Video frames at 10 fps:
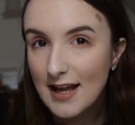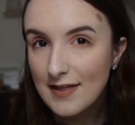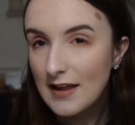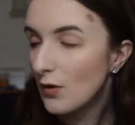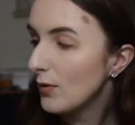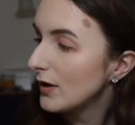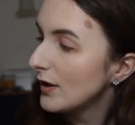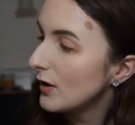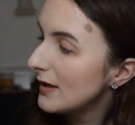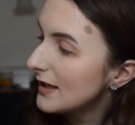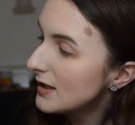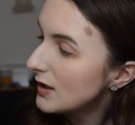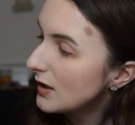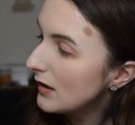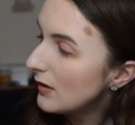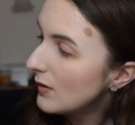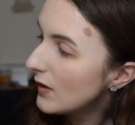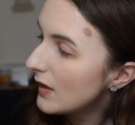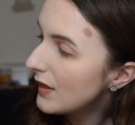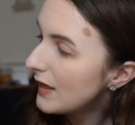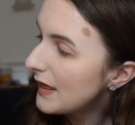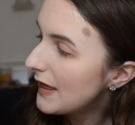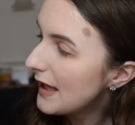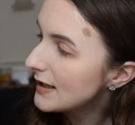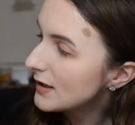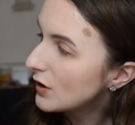I think we're going to go into this